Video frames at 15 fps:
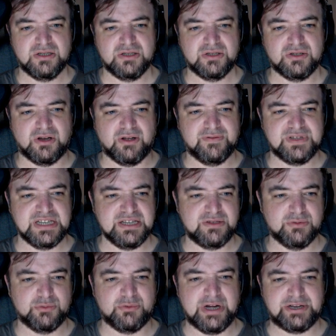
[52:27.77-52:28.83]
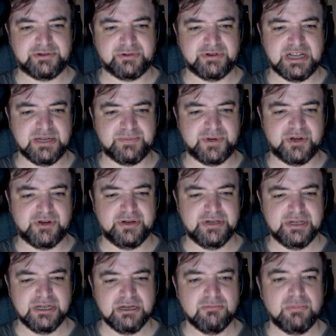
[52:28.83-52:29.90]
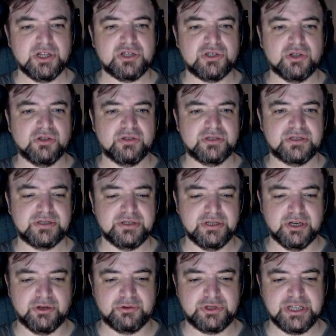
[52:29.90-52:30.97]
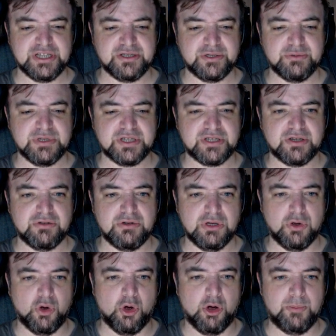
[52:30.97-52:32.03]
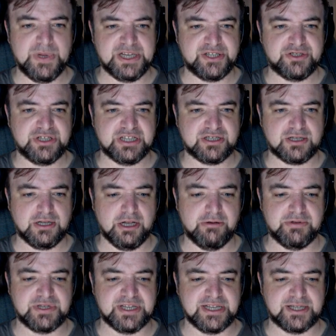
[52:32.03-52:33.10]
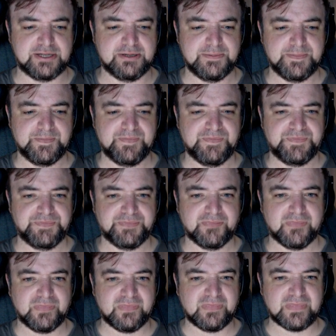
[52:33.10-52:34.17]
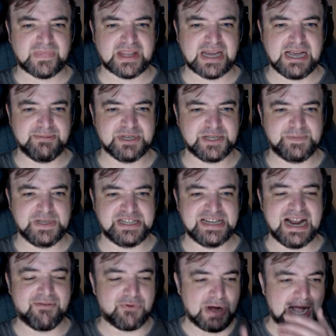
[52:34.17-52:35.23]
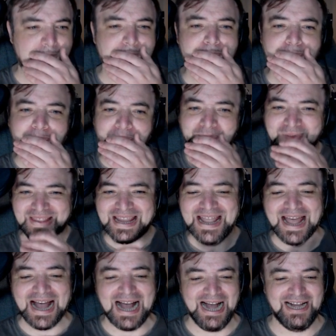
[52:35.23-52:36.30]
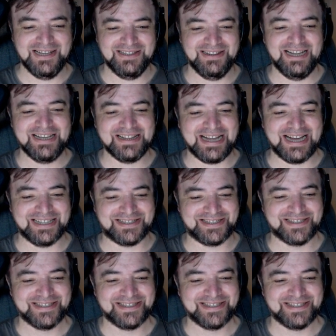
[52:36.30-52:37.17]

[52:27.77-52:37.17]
obviously do retrograde burn, but don't, just do it so your orbit just closes. I'm spitting everywhere. I like that.